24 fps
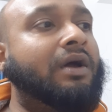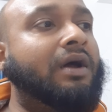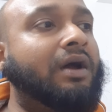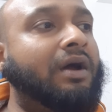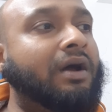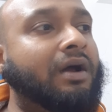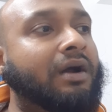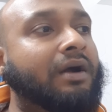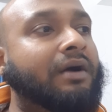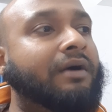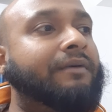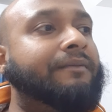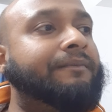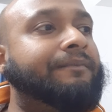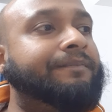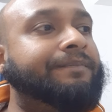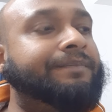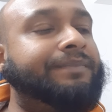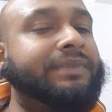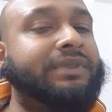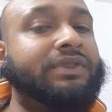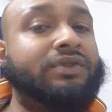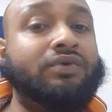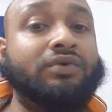
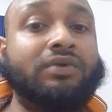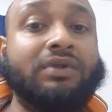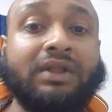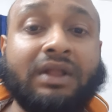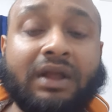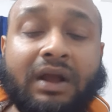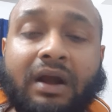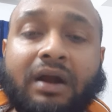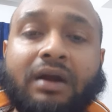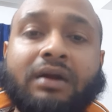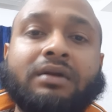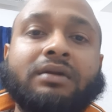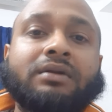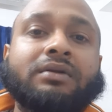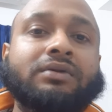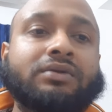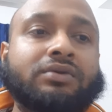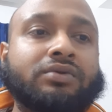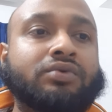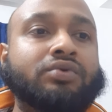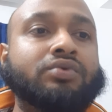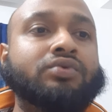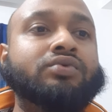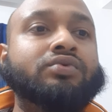to
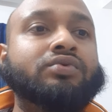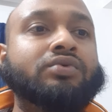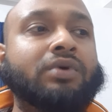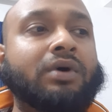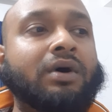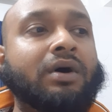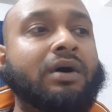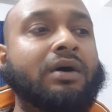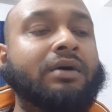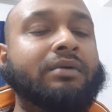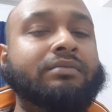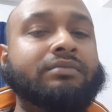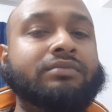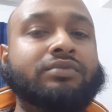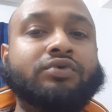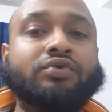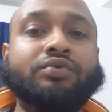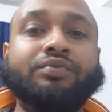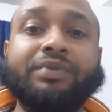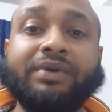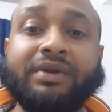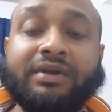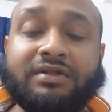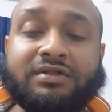learn, to
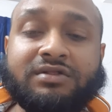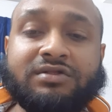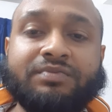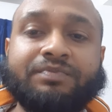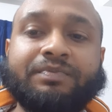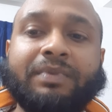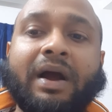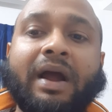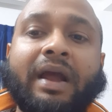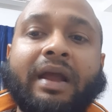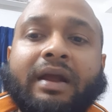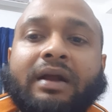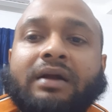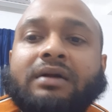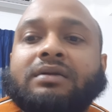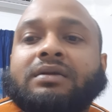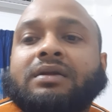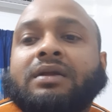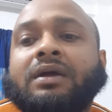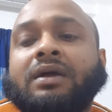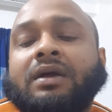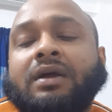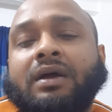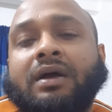be inspired,